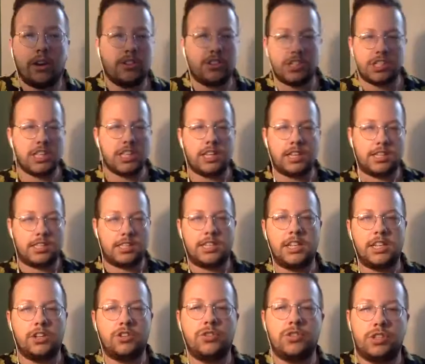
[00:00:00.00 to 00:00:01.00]
I just think it's
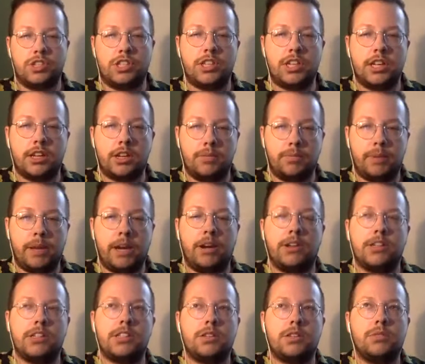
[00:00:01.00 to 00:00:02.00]
an interesting
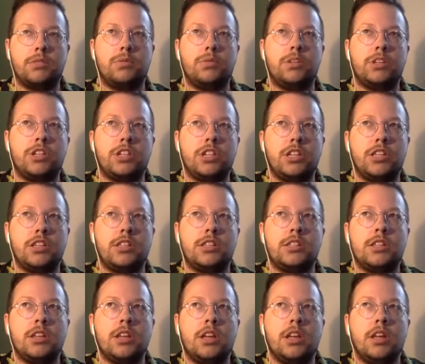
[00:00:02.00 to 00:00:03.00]
comparison, which
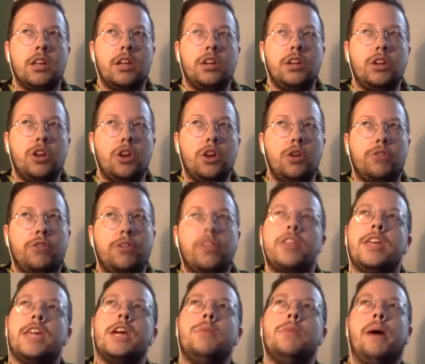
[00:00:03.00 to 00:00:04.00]
is, you know, if we
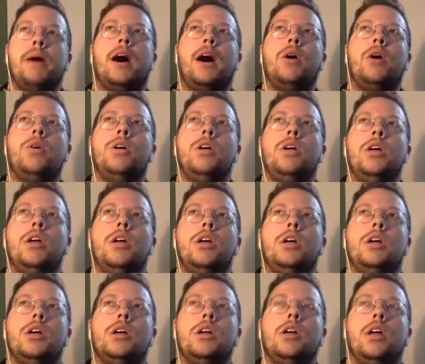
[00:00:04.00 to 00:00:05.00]
think about
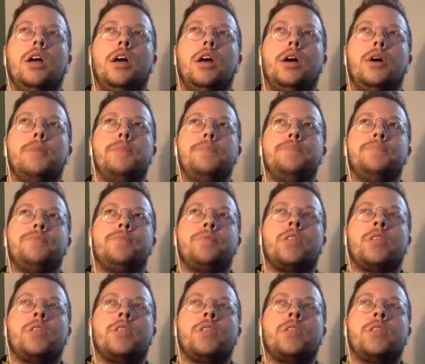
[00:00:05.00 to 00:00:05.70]
um,